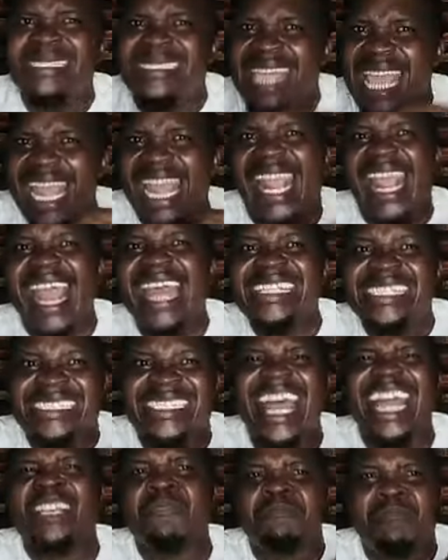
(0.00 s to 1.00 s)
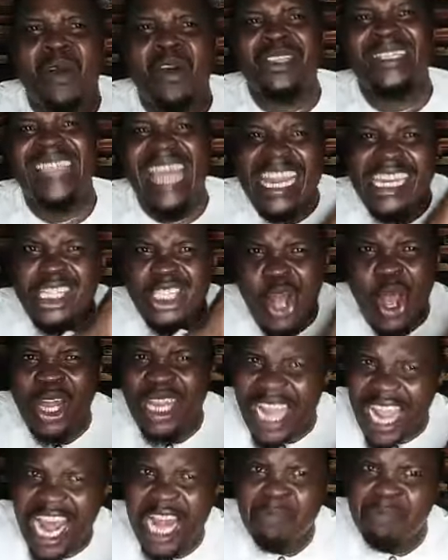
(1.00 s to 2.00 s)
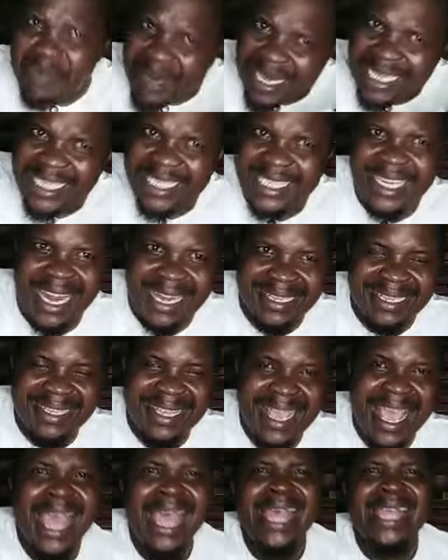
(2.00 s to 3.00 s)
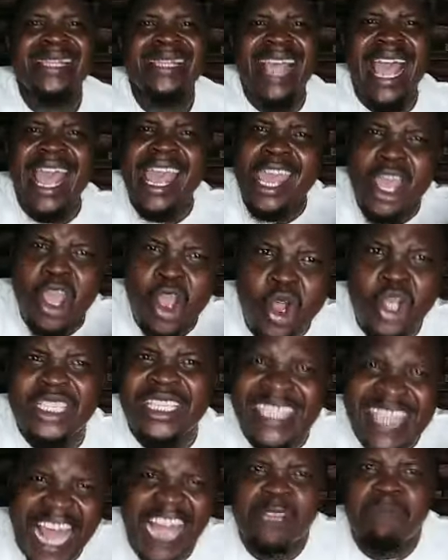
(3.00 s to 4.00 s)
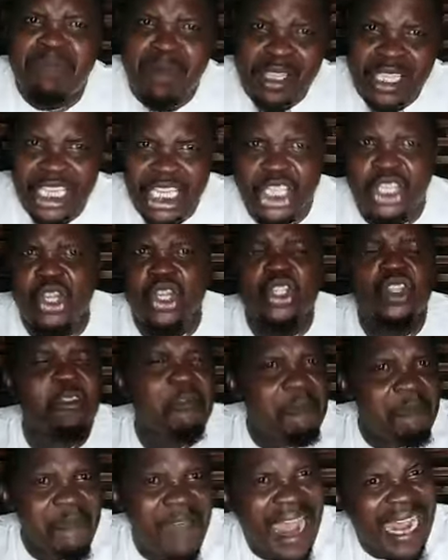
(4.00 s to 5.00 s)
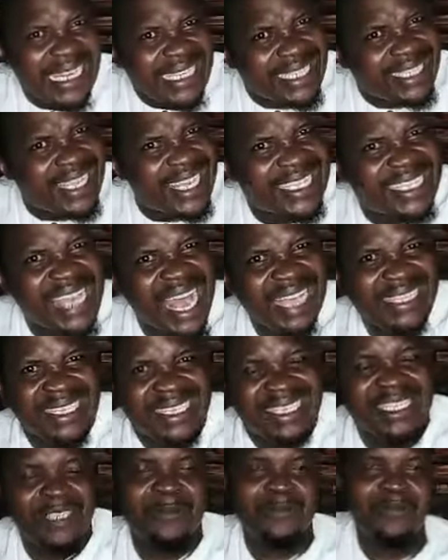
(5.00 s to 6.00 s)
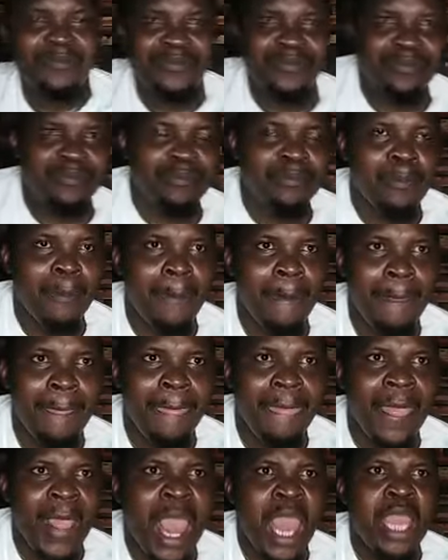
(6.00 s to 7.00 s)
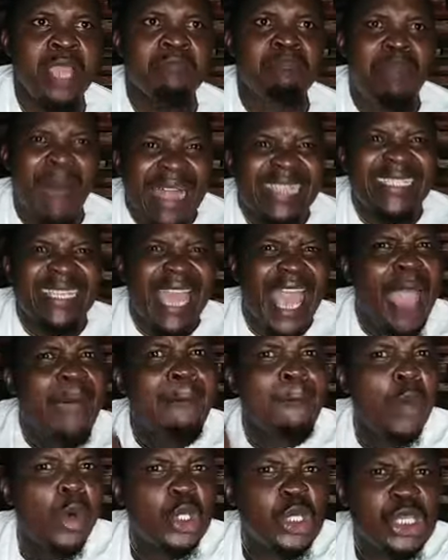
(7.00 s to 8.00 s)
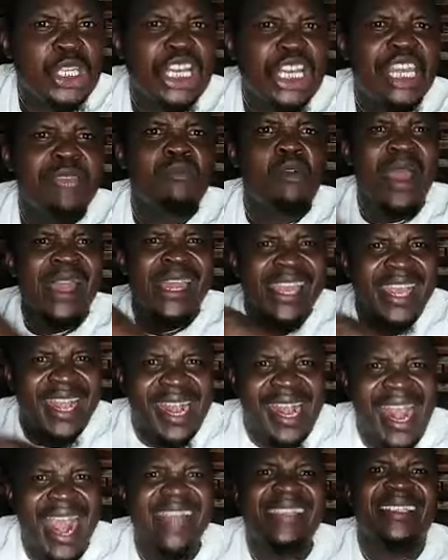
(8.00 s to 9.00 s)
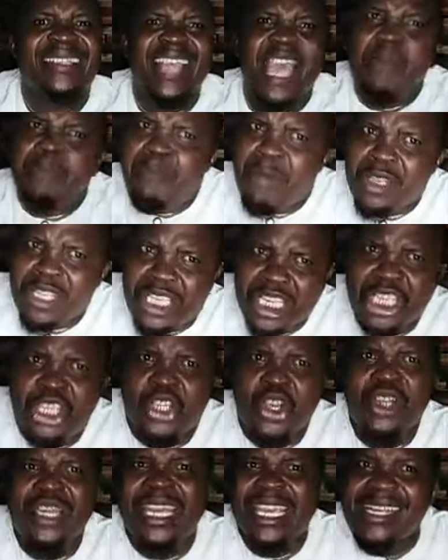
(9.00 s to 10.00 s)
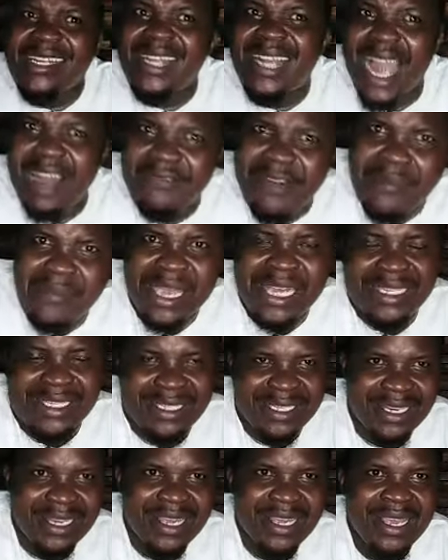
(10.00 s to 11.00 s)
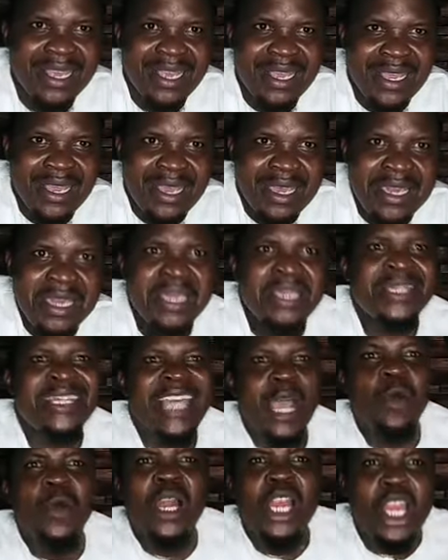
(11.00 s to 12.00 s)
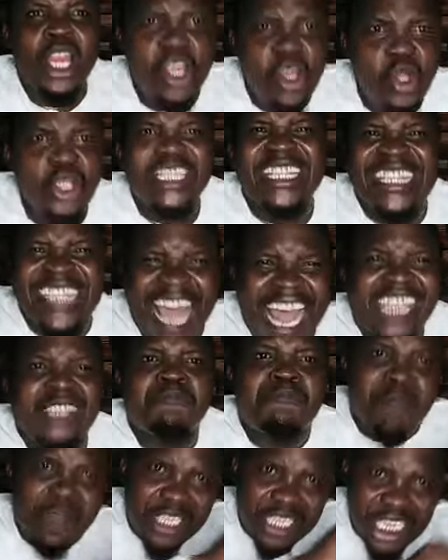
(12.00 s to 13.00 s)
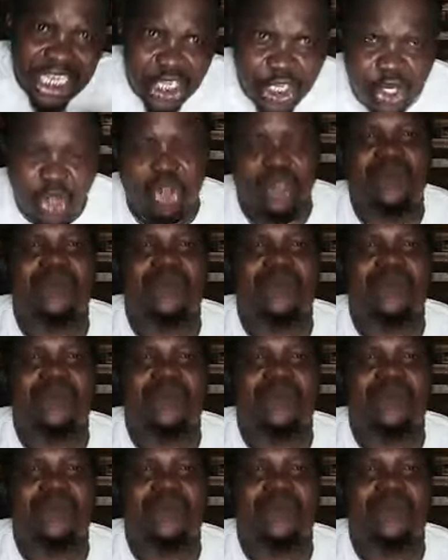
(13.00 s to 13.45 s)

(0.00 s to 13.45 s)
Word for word: they get that post, they don't help Christians. They use that position to fight the church. But a Muslim, when he gets a position in government, they will use that position